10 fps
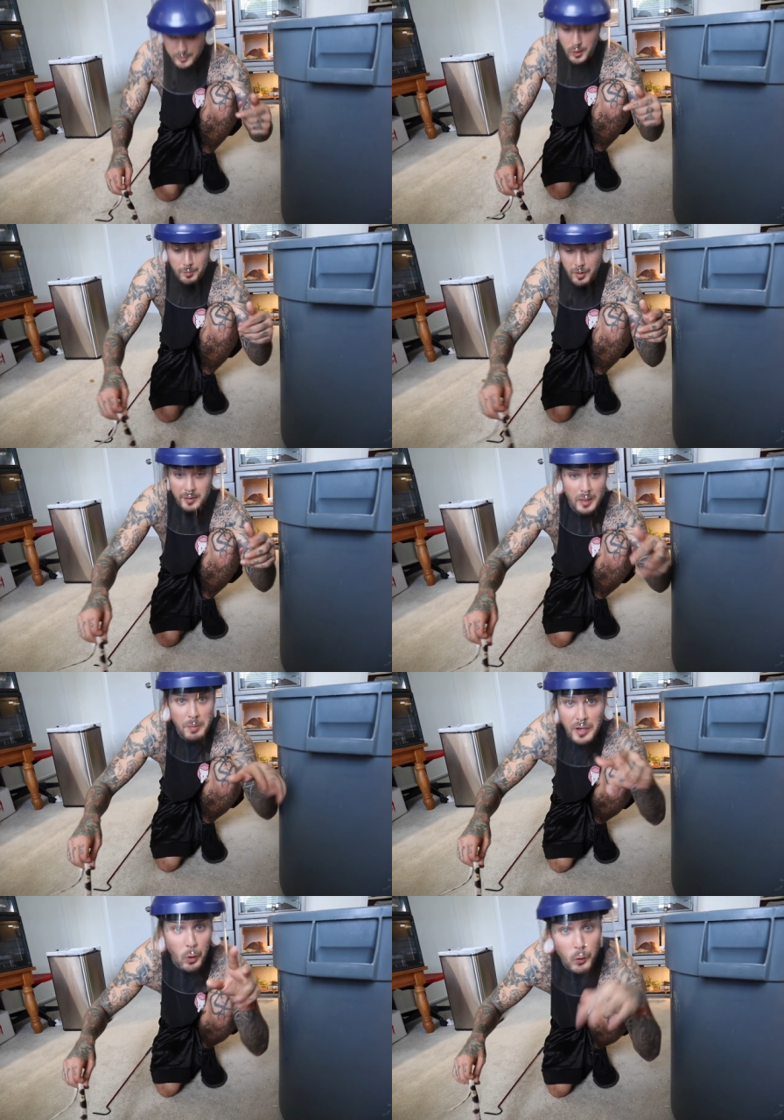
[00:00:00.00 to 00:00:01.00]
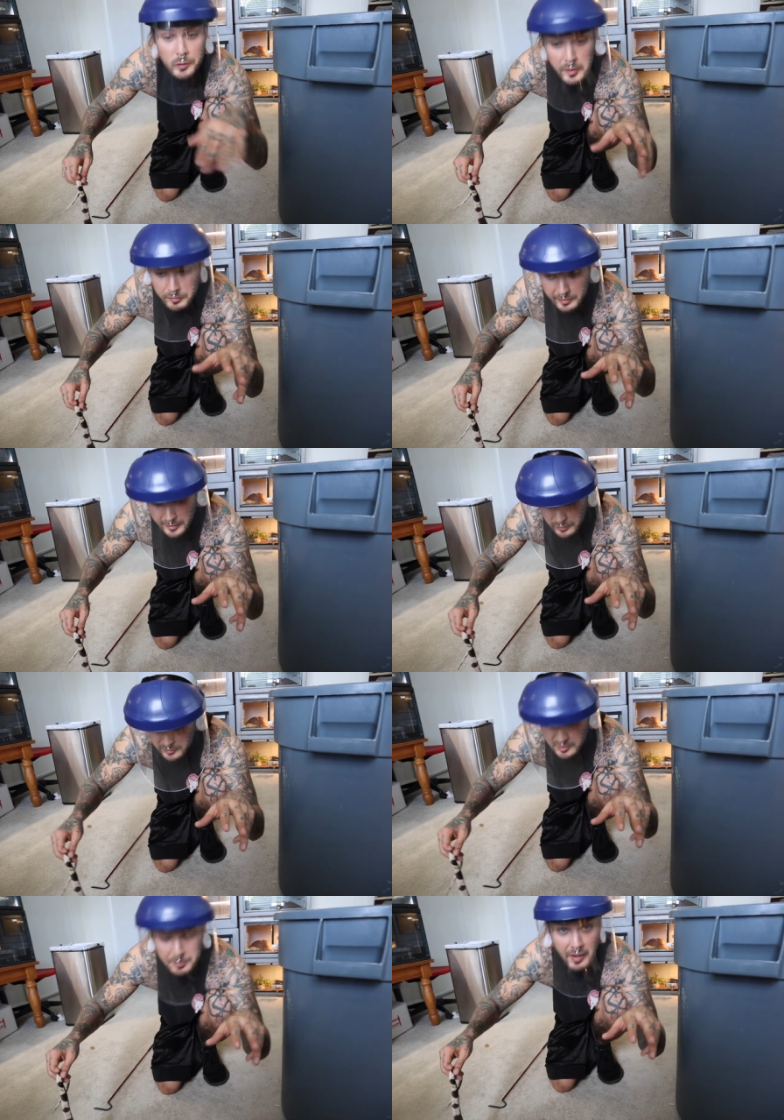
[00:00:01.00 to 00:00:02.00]
so I'm probably gonna make a whole nother video
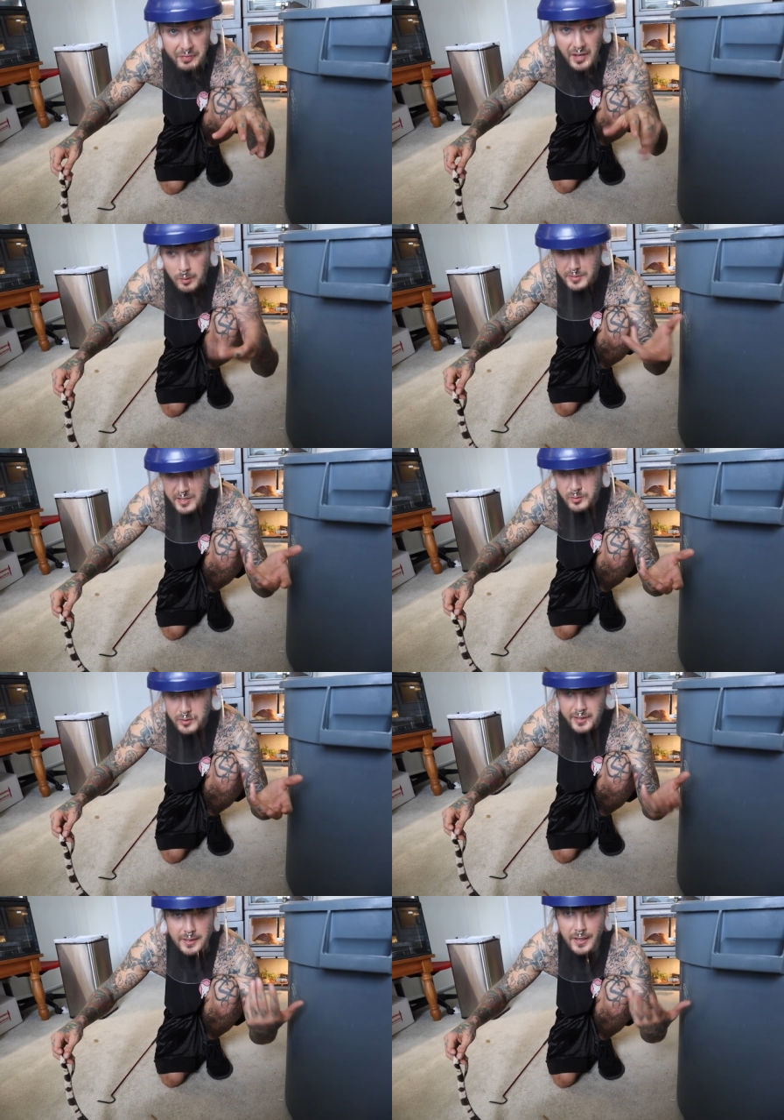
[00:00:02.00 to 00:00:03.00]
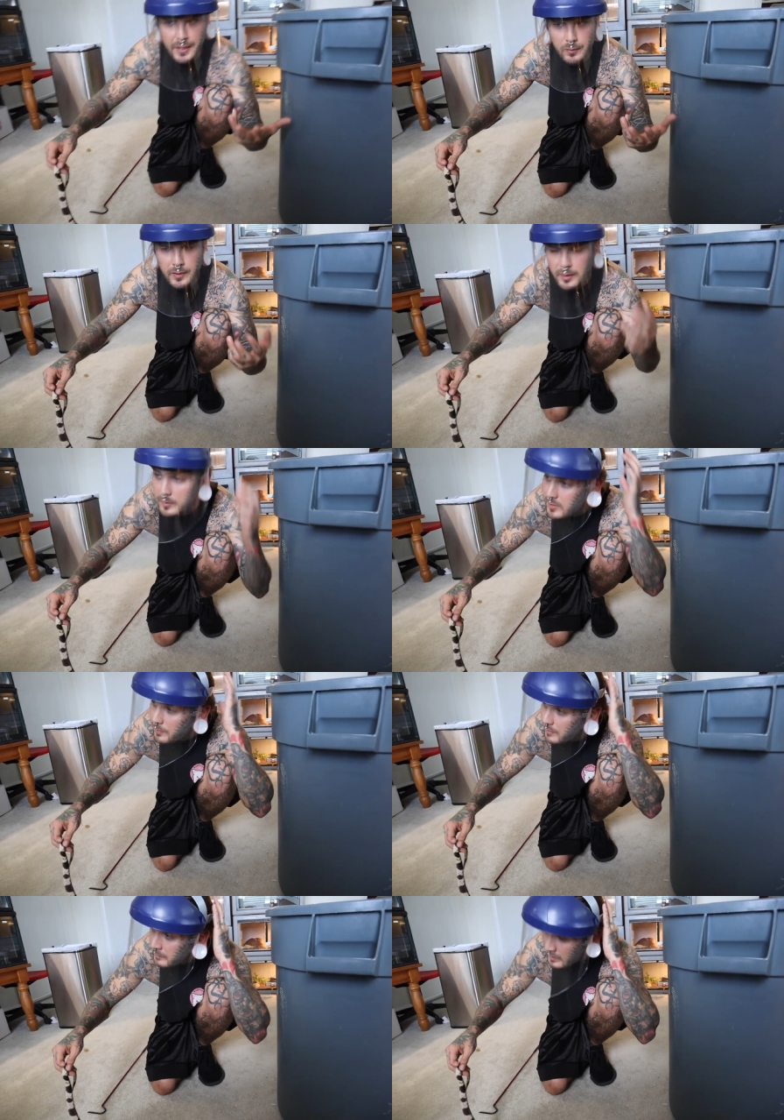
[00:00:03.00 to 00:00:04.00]
just about that. I'm tattooing like a gecko on him or
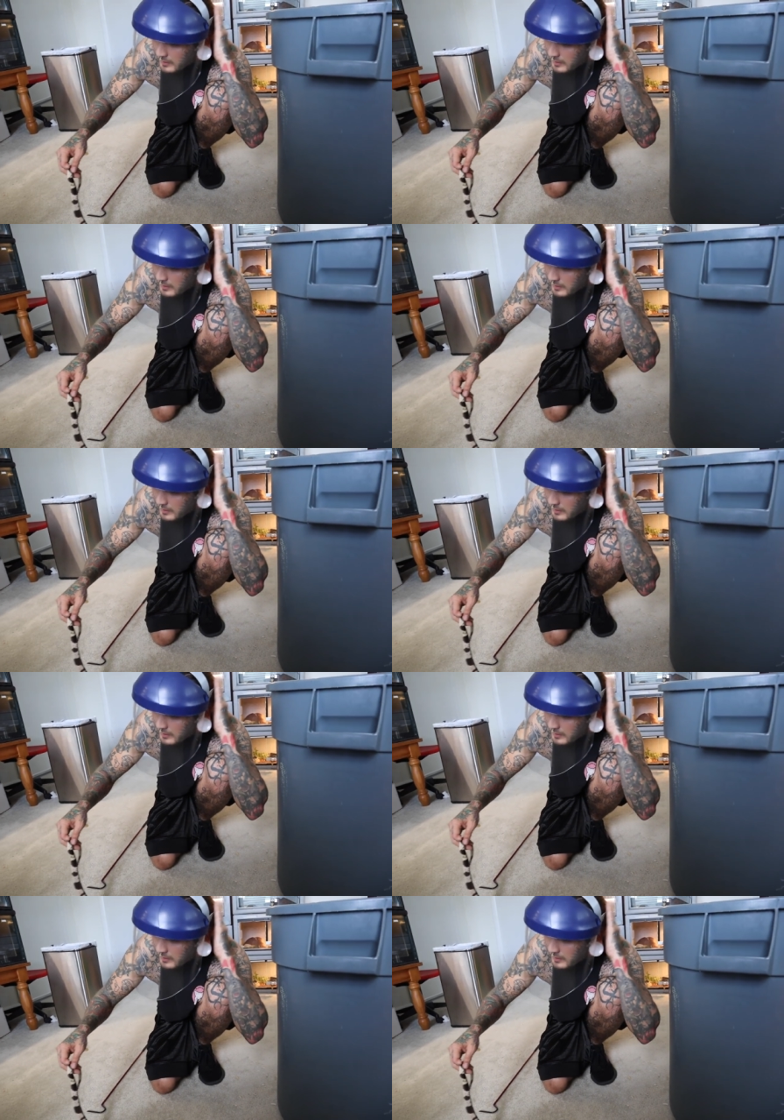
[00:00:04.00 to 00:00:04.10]
something.